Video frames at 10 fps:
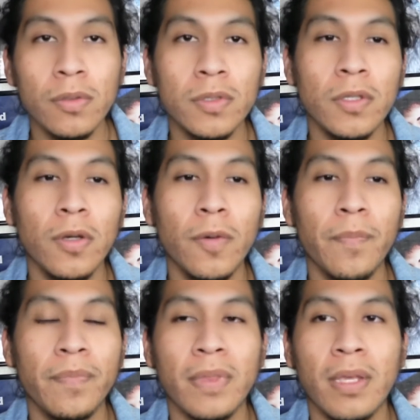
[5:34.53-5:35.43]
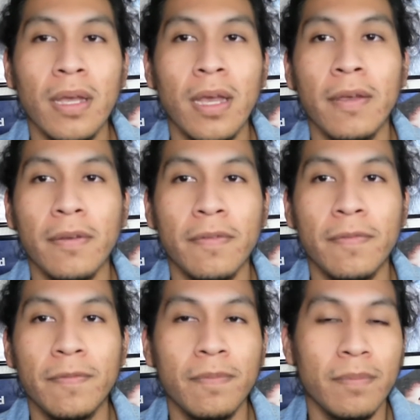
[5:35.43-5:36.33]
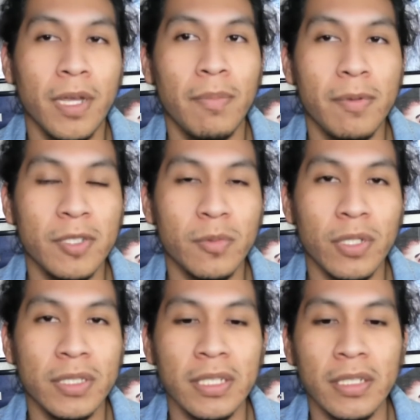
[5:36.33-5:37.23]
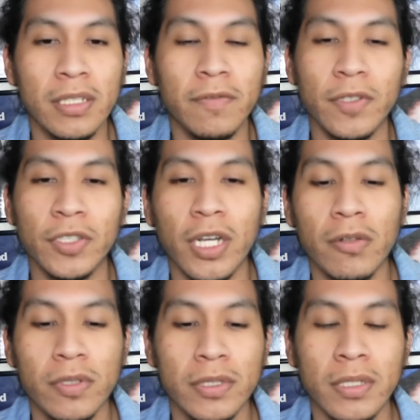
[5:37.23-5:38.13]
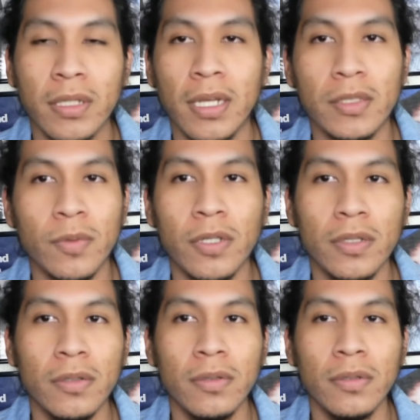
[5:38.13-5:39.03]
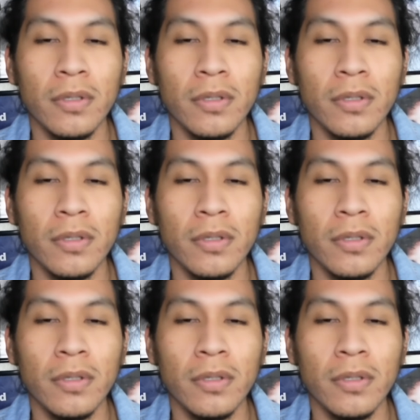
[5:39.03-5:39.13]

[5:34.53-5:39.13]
So I pretty much want to sing in different genres as well,